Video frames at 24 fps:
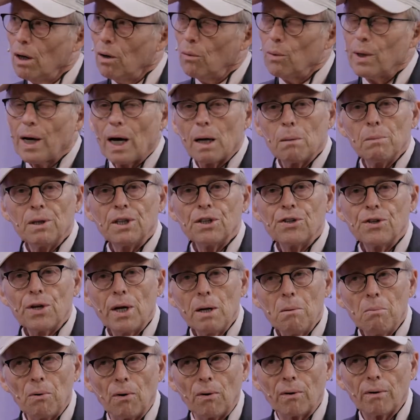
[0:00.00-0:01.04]
We got him in the
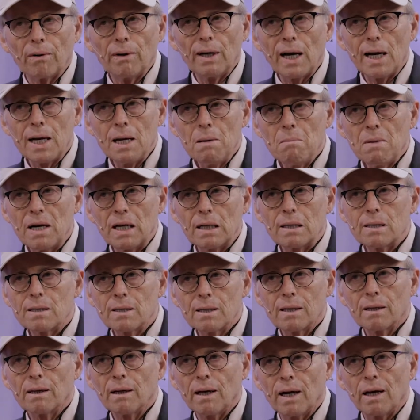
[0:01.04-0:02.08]
chamber 90
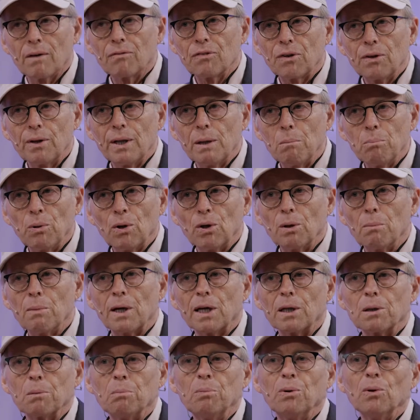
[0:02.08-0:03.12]
minutes after they pulled him
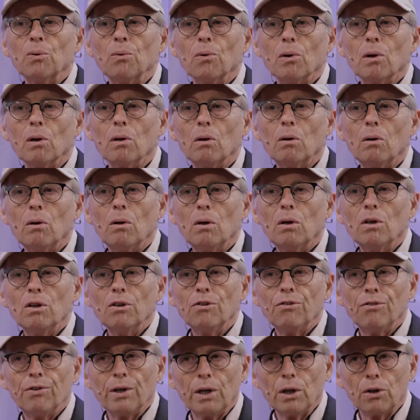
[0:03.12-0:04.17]
out of the pool.
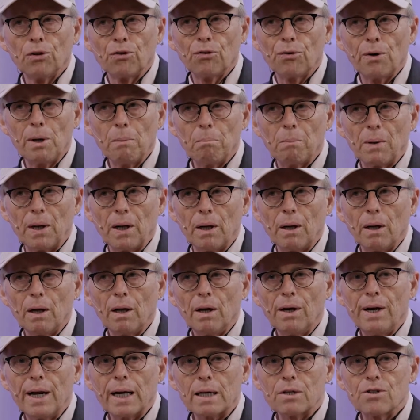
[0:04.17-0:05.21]
Single treatment.
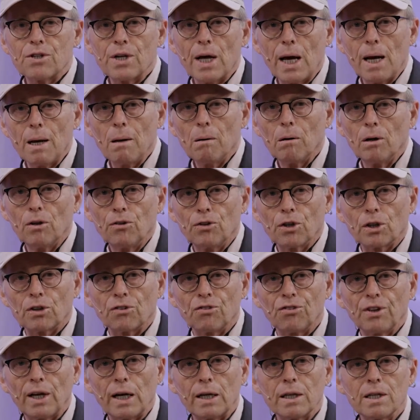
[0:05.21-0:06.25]
Next day, took
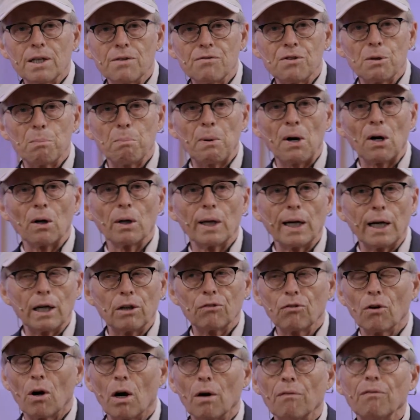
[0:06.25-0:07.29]
the sedatives, the
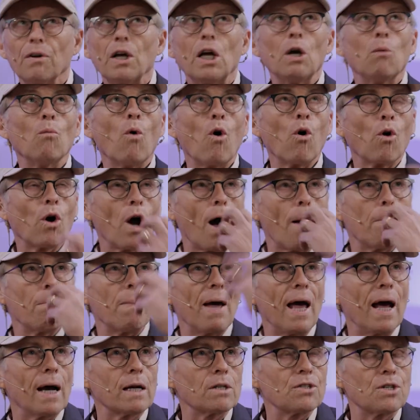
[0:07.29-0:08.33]
paralytics off. He woke
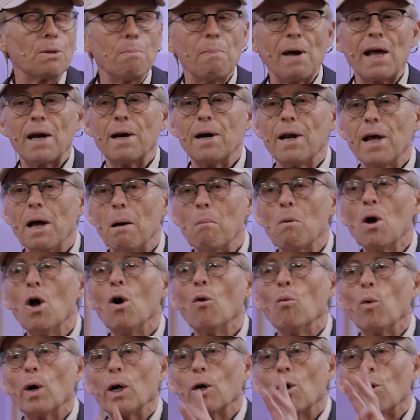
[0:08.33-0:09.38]
up, extubated him,
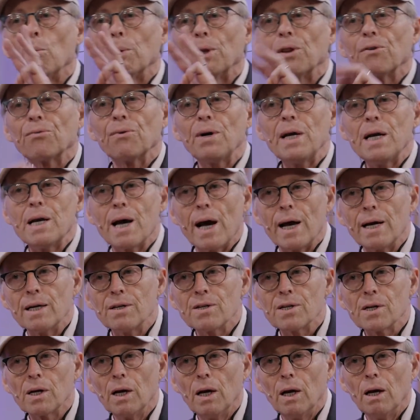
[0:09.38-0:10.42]
went home in 3
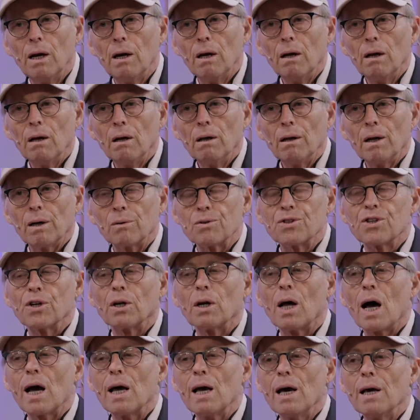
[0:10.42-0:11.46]
days. That was
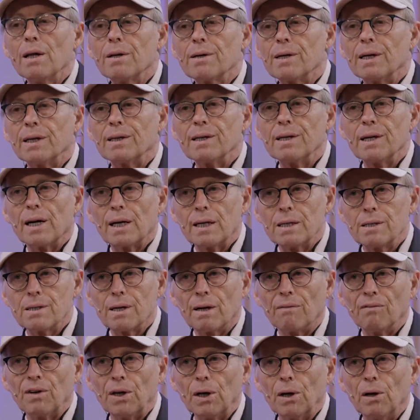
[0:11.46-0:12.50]
July 8th,
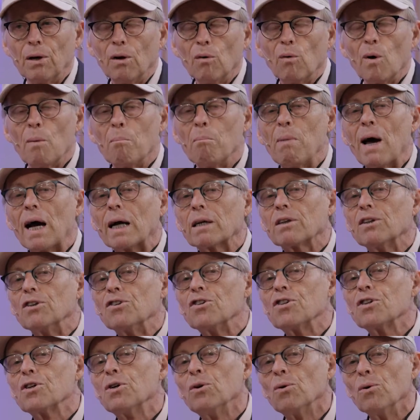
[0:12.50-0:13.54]
1997. Went back to
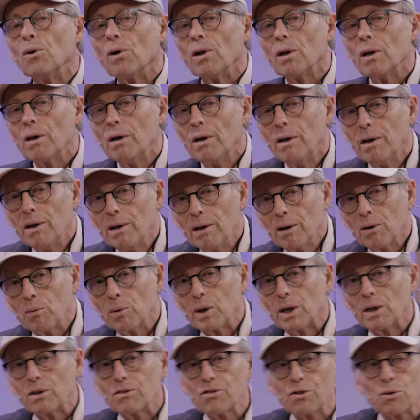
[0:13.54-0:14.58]
school
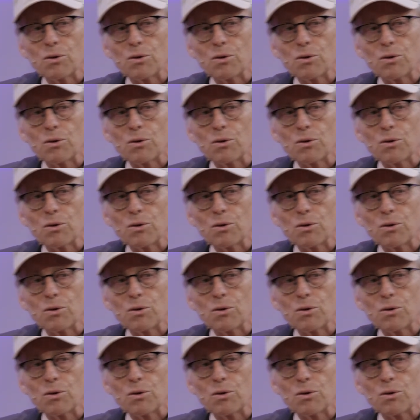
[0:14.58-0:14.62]
when